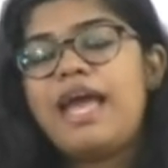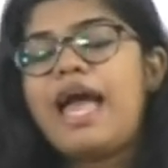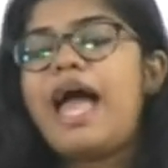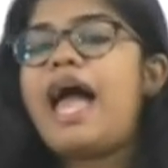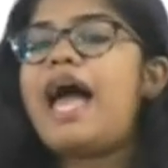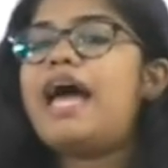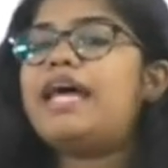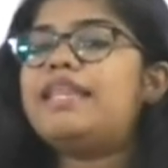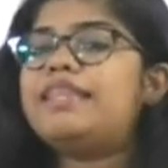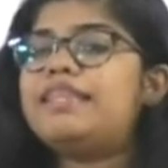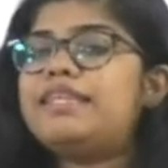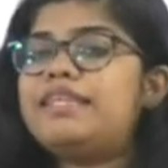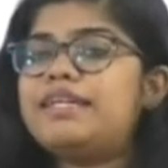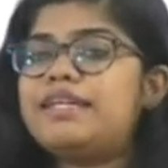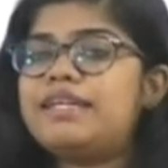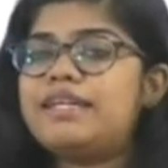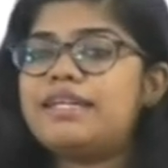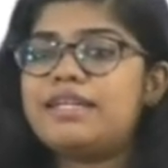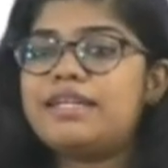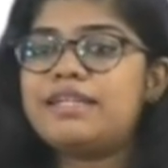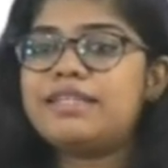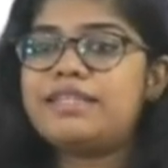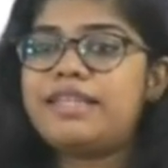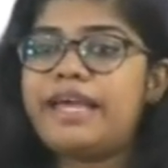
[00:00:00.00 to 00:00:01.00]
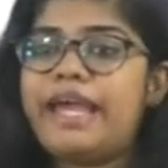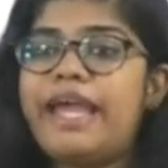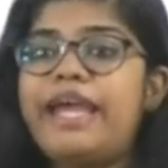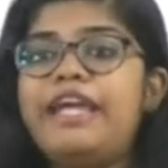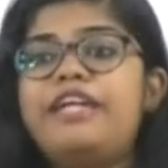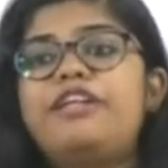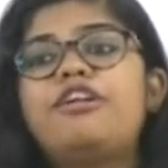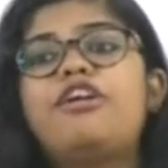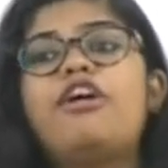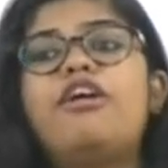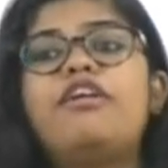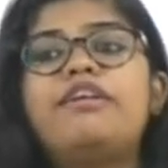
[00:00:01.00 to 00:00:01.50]
And the
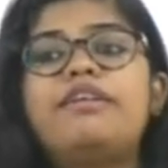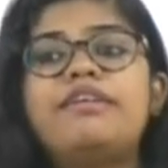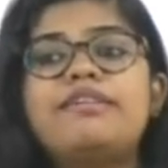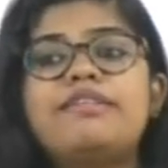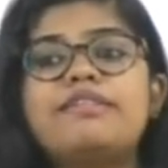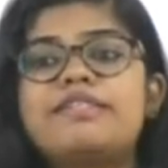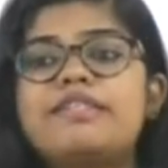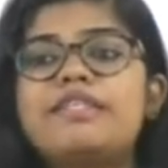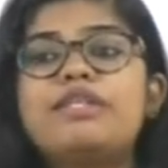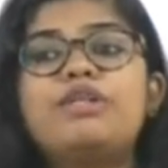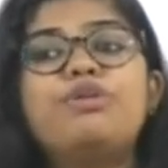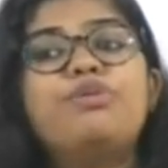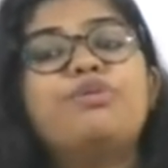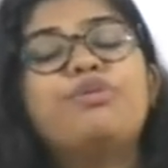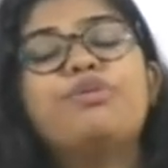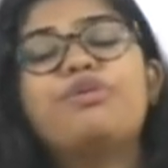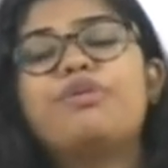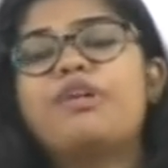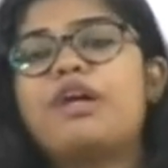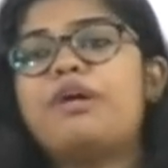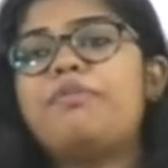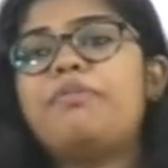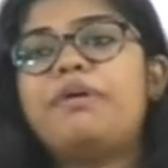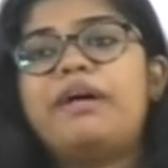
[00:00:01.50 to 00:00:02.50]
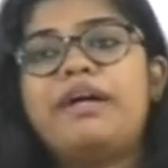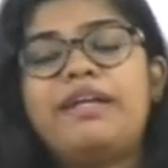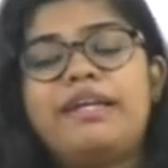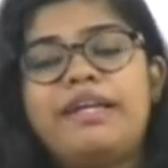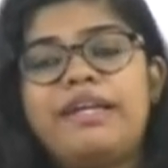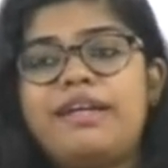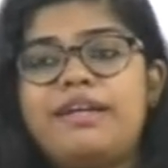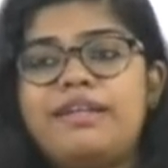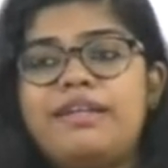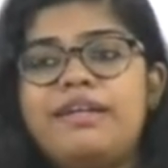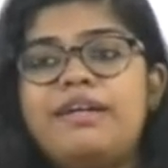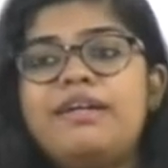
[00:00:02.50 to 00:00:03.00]
headquarter is in Gurugram,
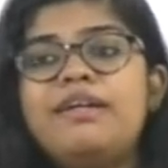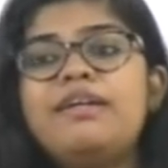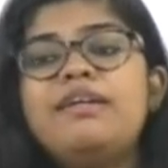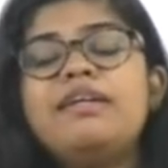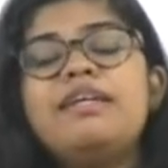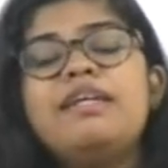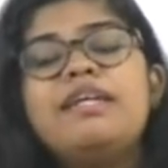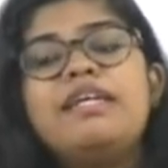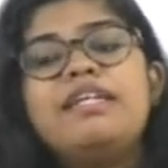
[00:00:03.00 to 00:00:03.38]
Haryana.